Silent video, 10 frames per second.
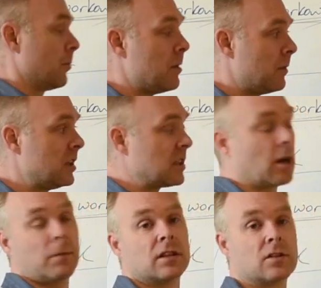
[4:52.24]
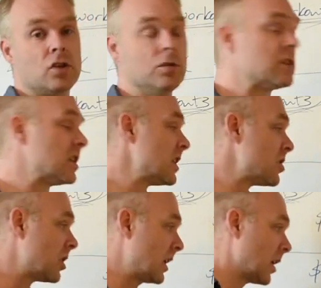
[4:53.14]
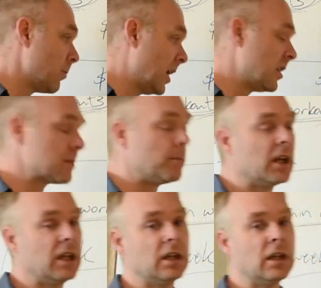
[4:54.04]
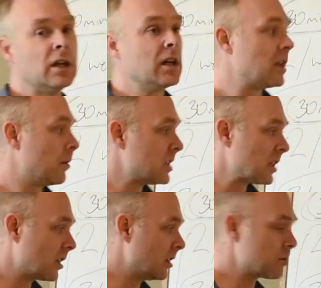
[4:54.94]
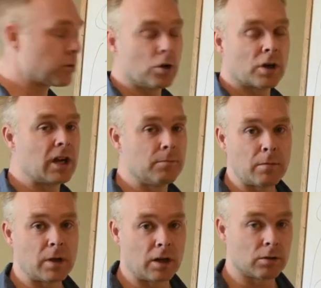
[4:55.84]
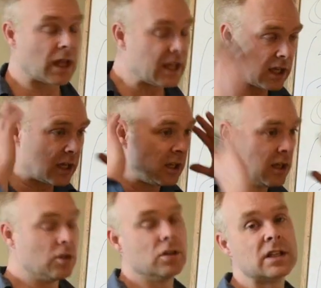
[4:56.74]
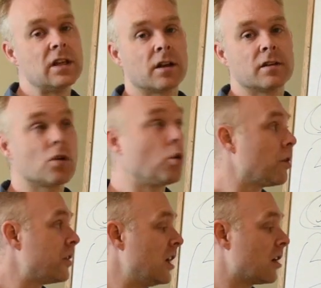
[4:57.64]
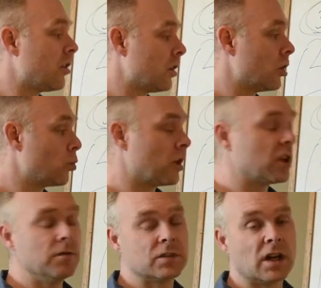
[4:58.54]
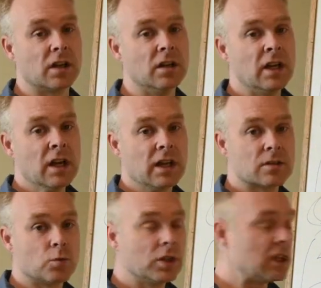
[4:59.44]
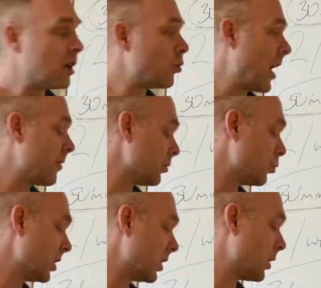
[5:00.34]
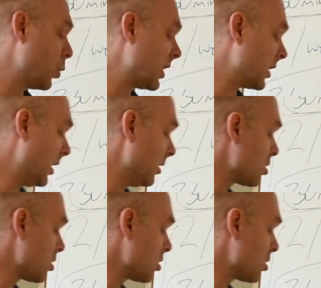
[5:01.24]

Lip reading: commitment, I got to make this huge decision, I got to pay this money, and then I'm stuck in this program, maybe I don't like it. You see how this whole thing and all the good work you've done gets really unraveled really quickly.